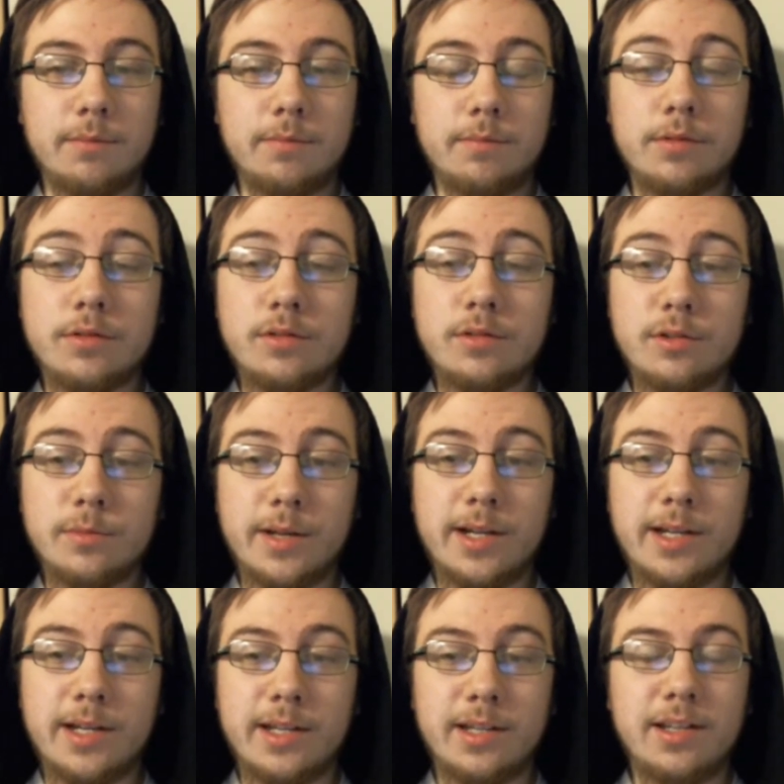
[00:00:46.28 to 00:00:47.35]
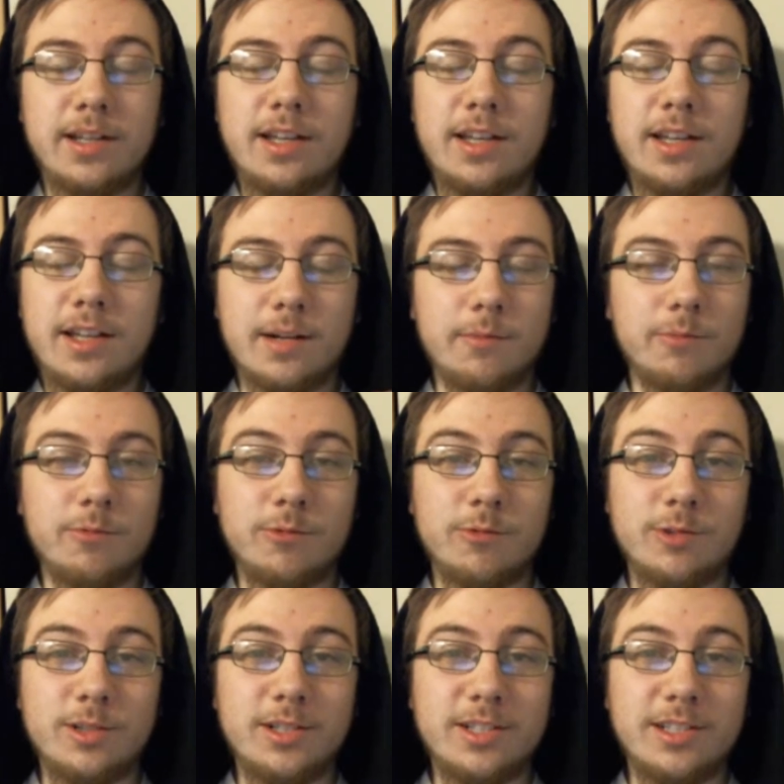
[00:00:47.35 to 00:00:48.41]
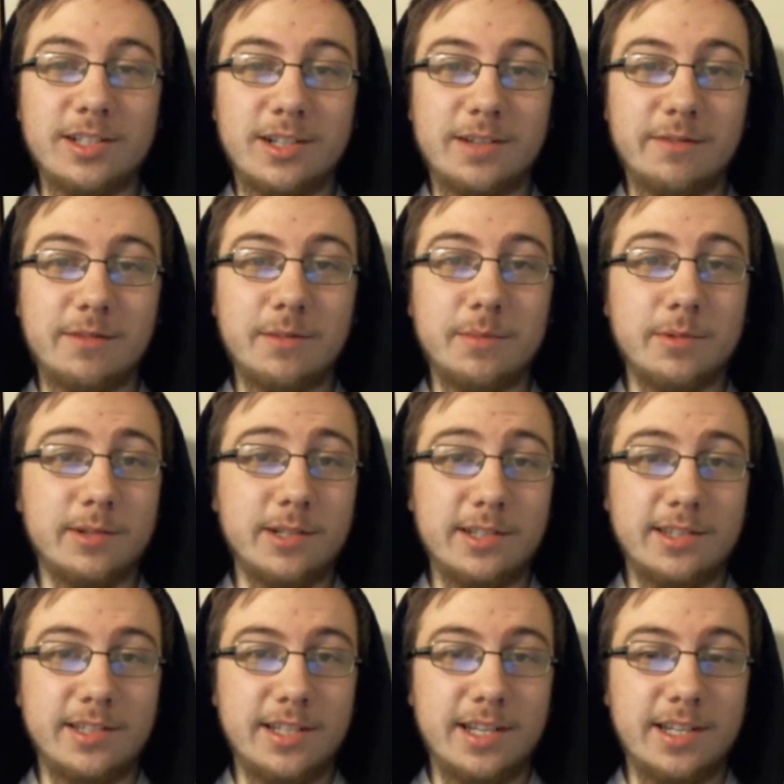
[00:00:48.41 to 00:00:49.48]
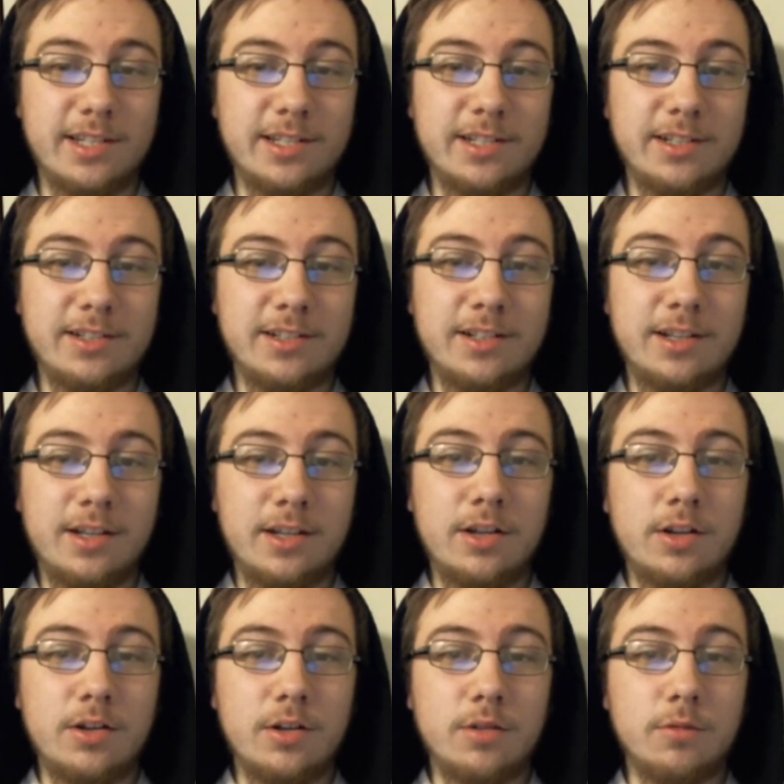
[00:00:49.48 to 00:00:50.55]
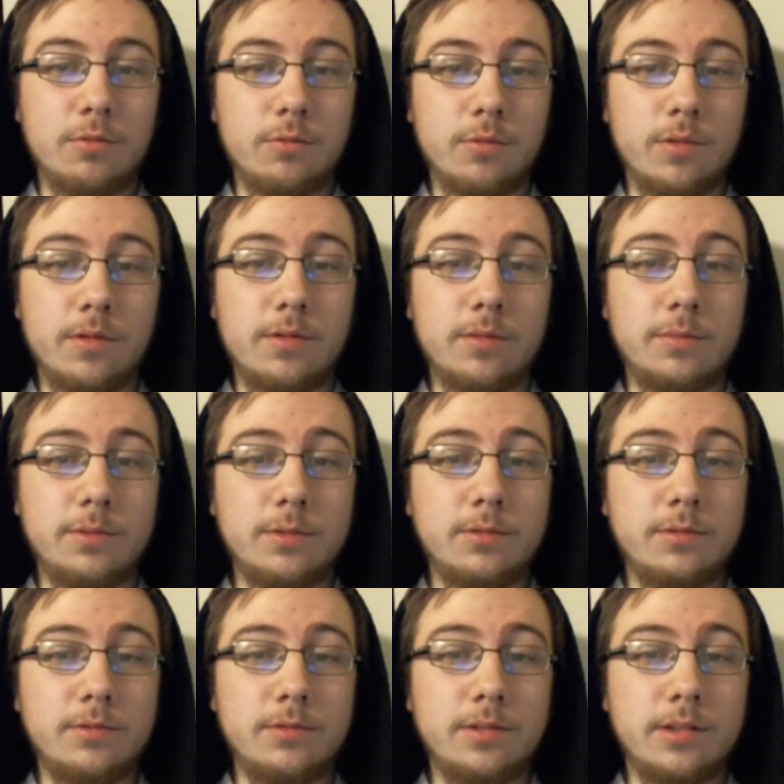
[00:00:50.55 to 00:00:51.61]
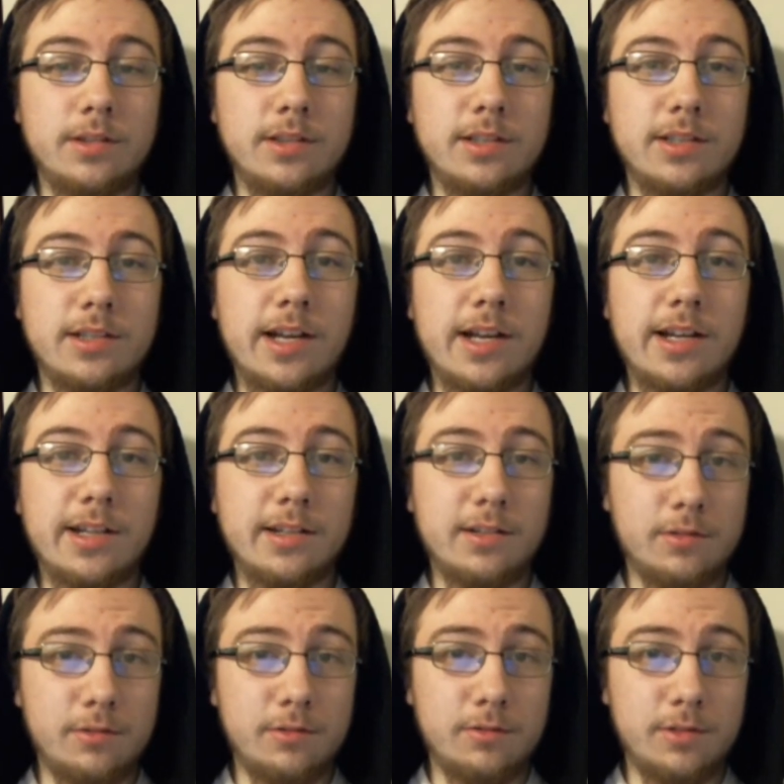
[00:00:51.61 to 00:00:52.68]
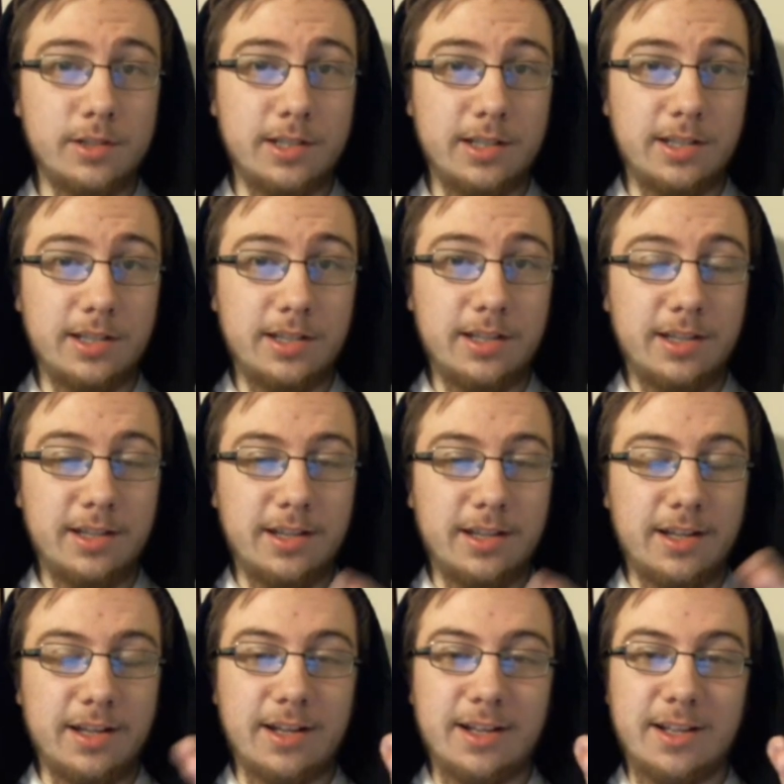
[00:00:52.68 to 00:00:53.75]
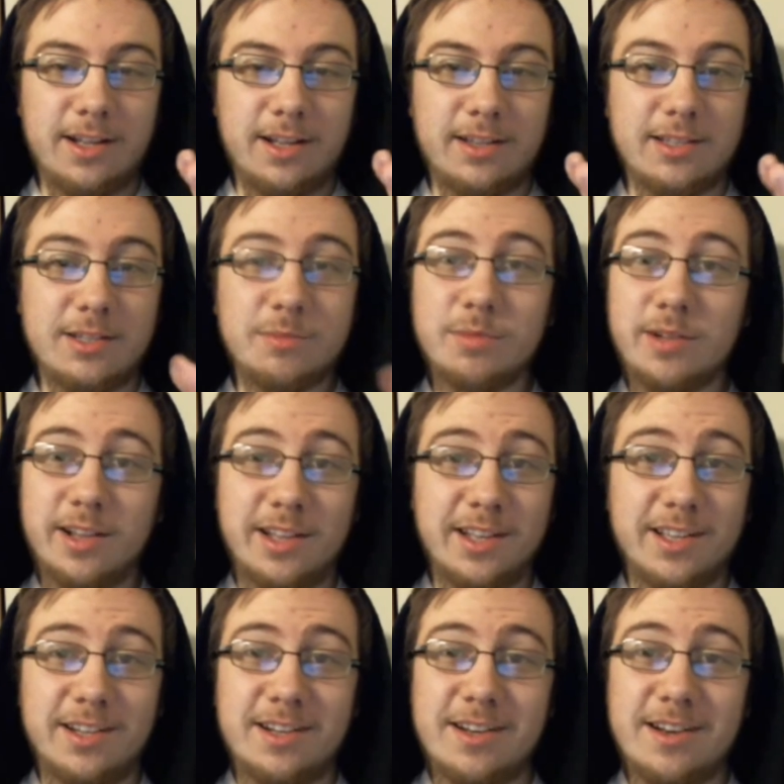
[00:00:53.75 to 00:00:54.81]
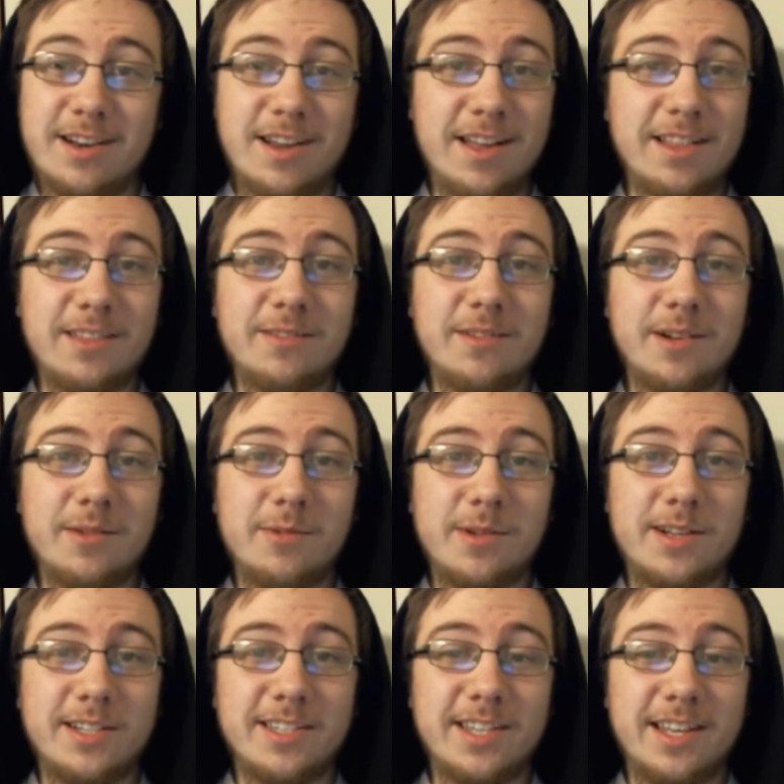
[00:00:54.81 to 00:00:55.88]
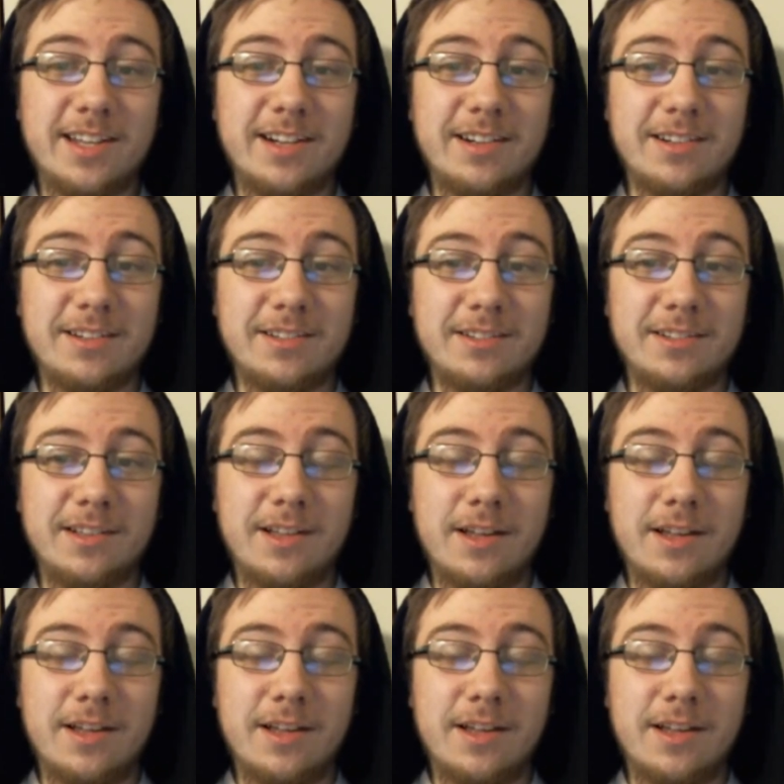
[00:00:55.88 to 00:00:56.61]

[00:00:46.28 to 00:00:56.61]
produced by, I'm really sorry for the pronunciation, Hironobu Sakaguchi. It's probably not the right way to say it at all,